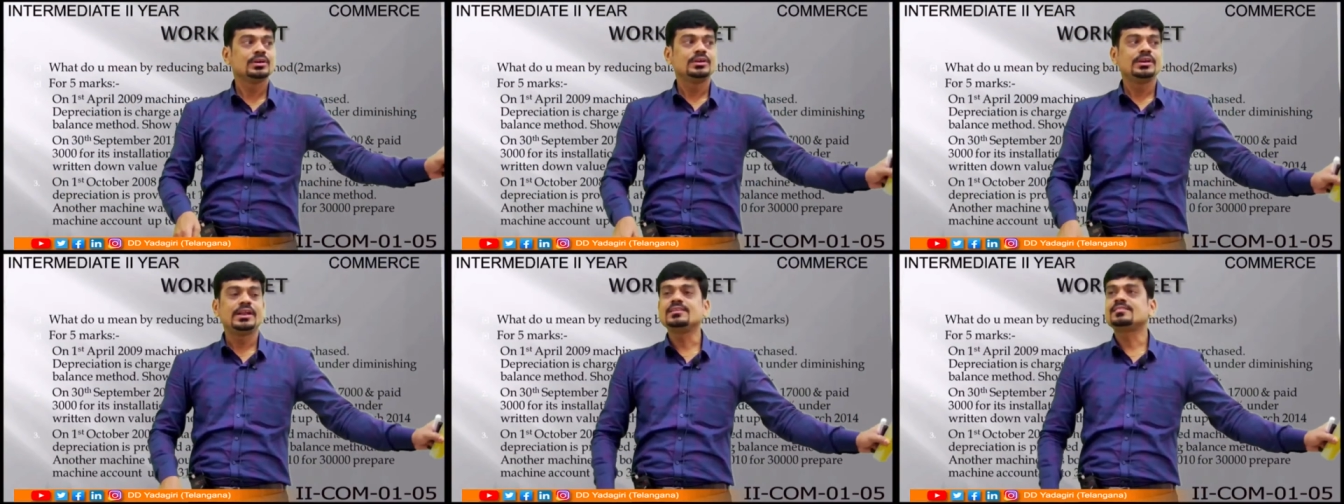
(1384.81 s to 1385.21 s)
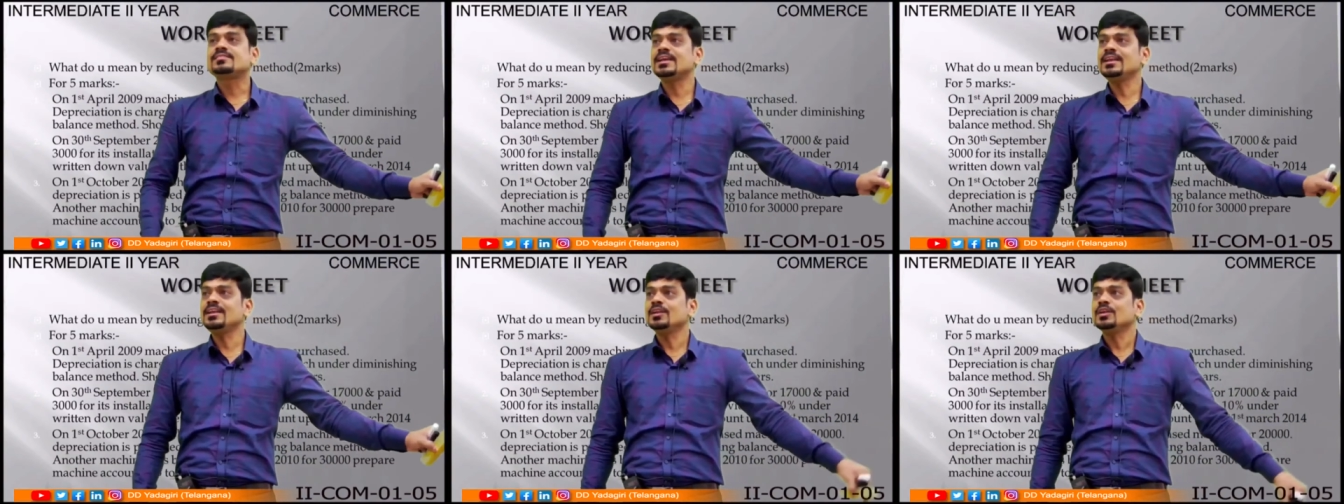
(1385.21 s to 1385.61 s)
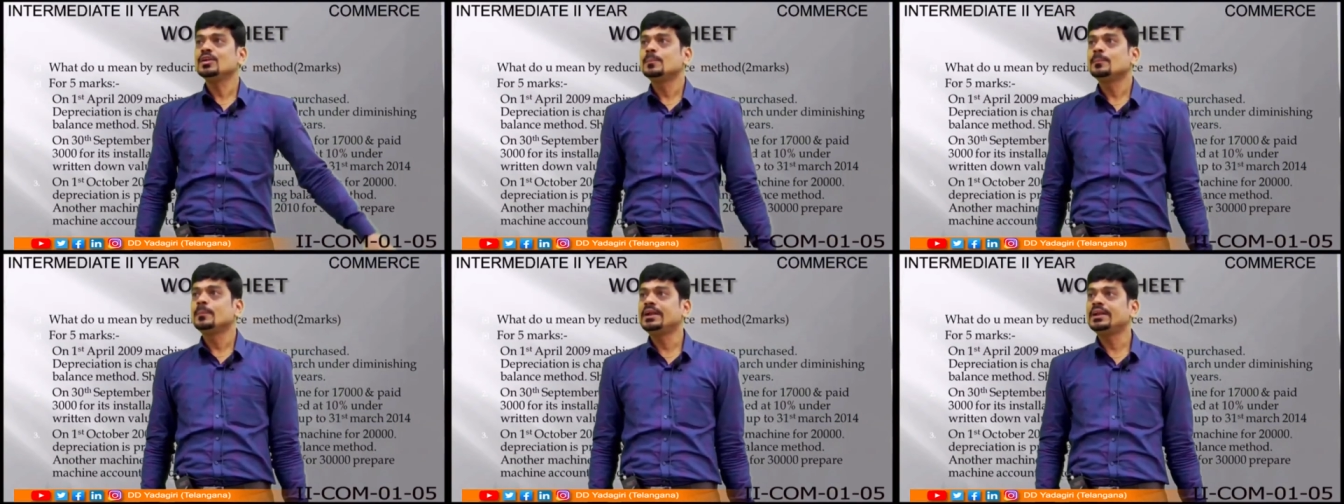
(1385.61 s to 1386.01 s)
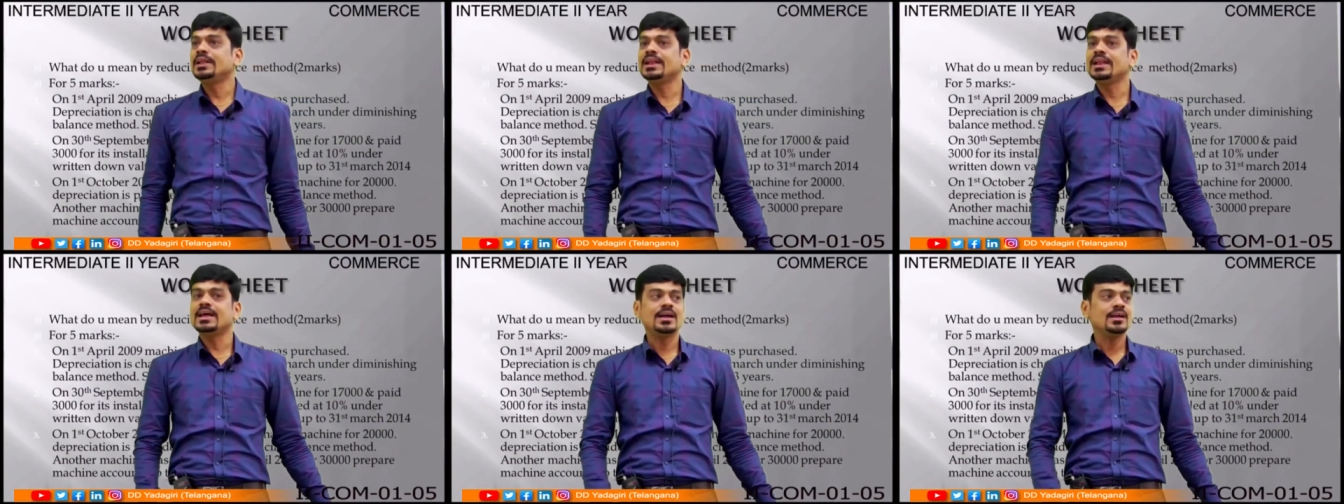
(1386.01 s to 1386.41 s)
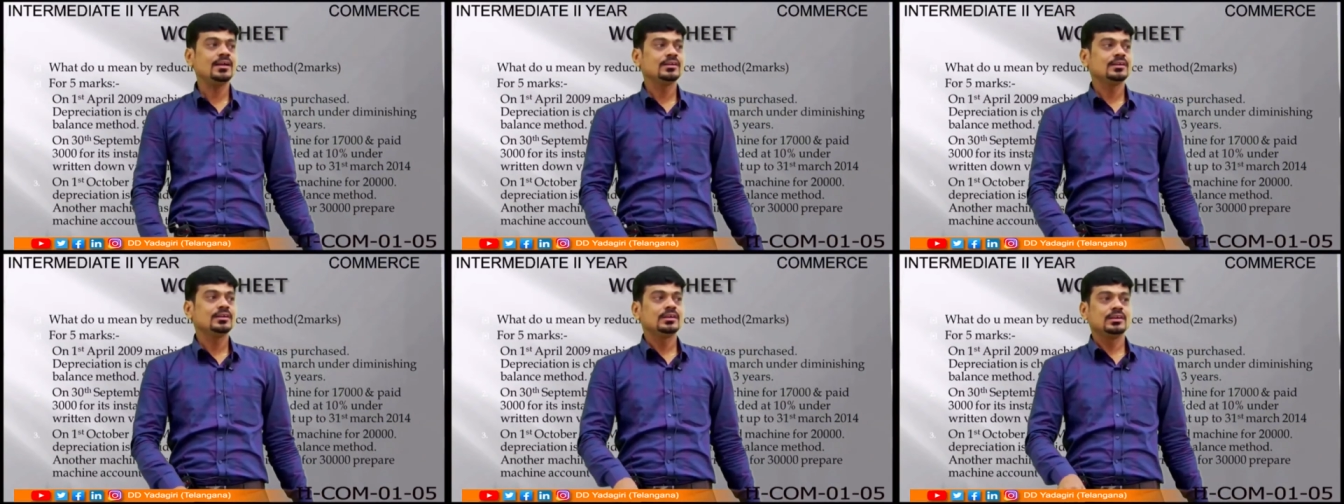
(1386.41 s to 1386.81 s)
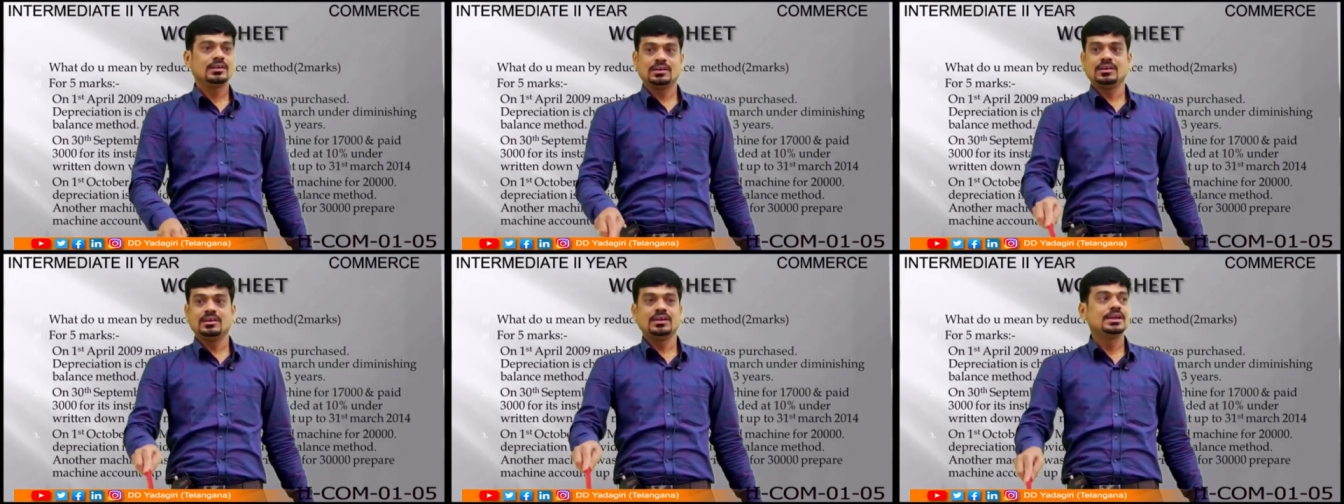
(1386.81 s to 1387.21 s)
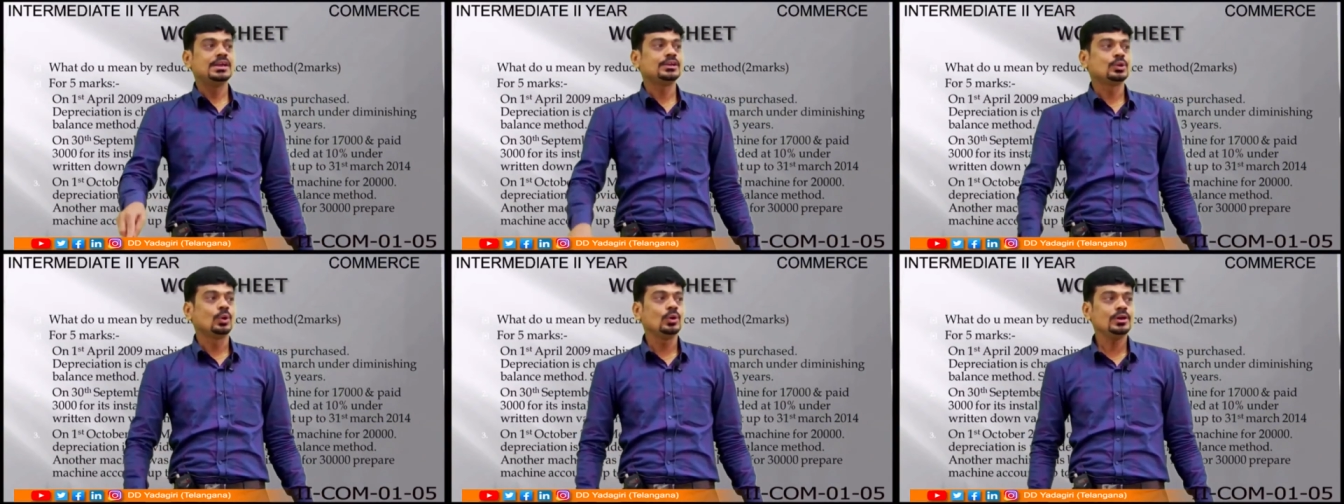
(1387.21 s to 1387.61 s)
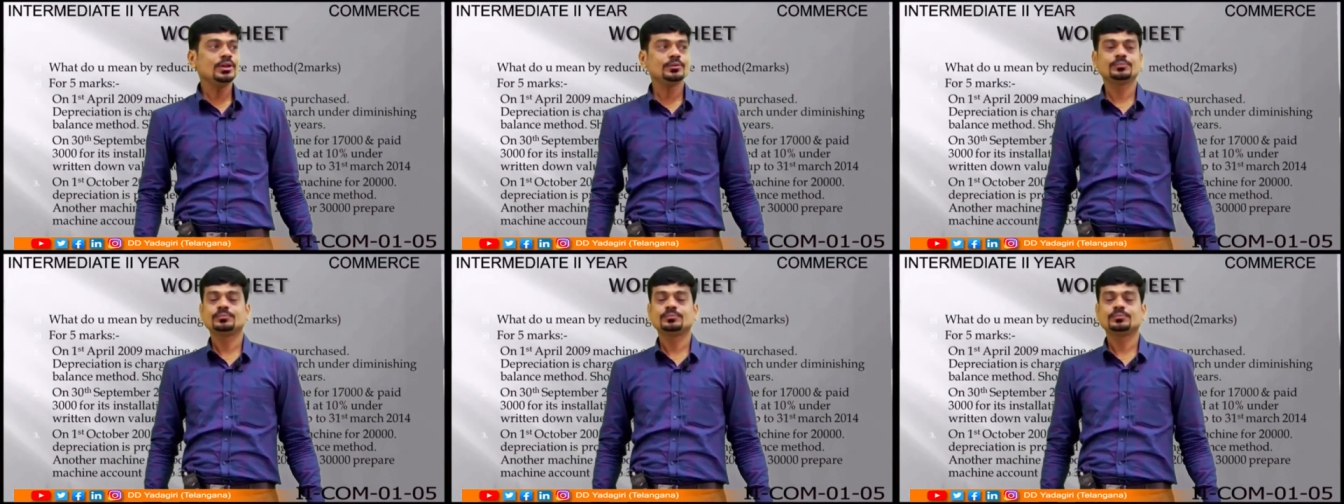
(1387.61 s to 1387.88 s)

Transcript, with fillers: Nelson Mandela, he told